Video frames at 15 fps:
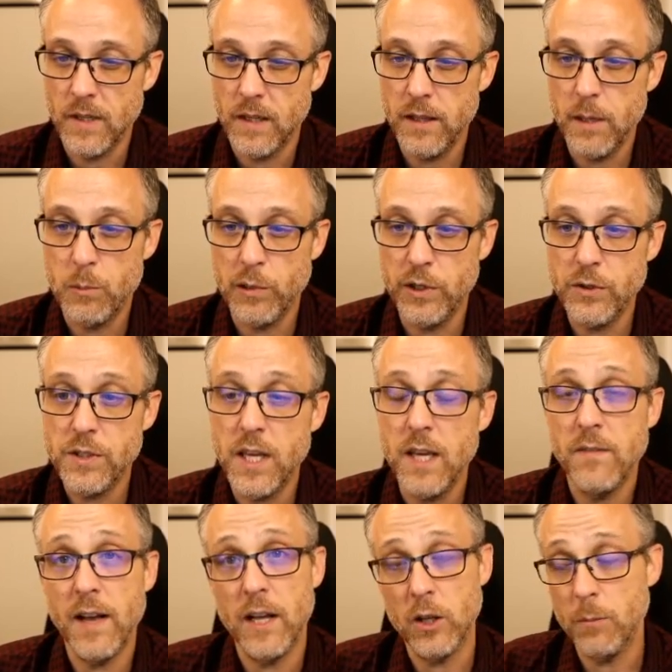They produce key
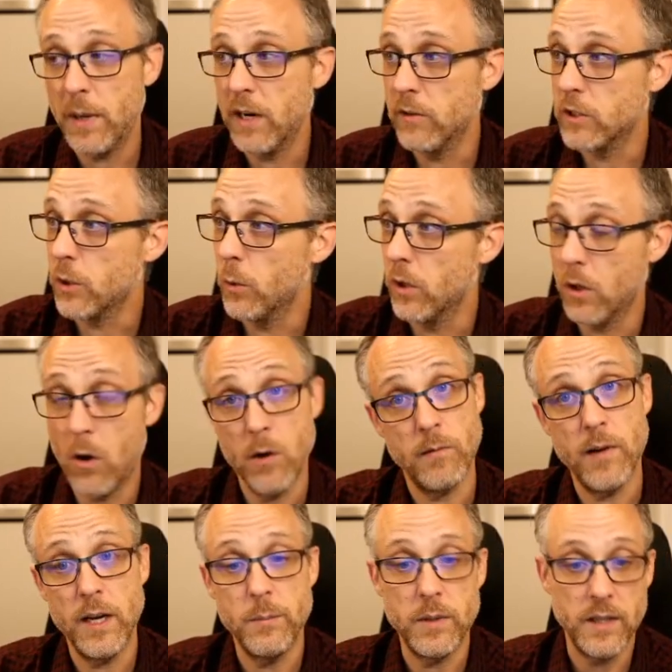value pairs that were long
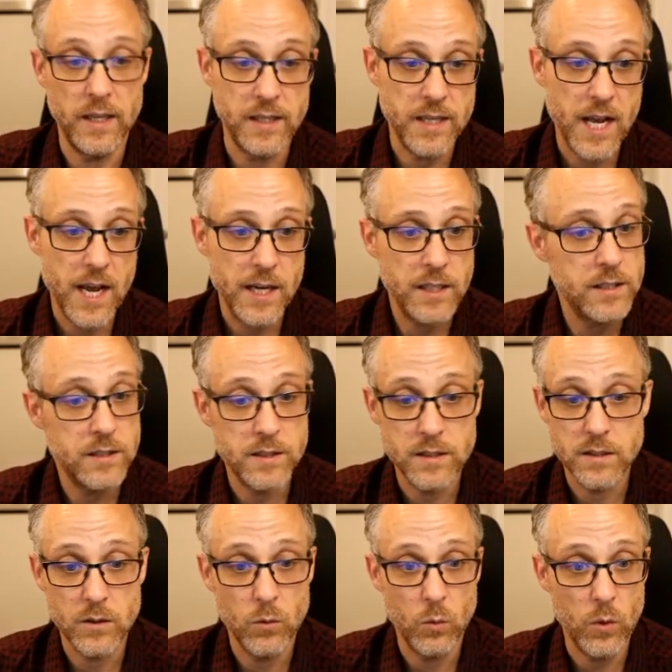writable in
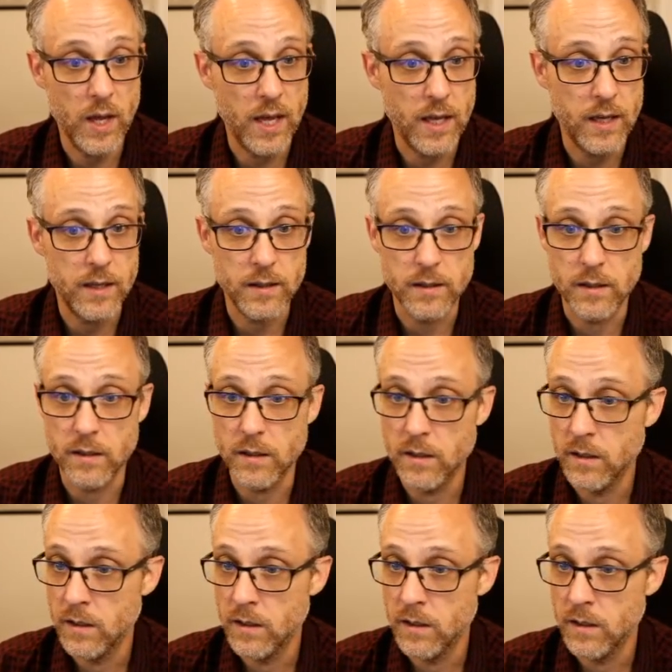text, and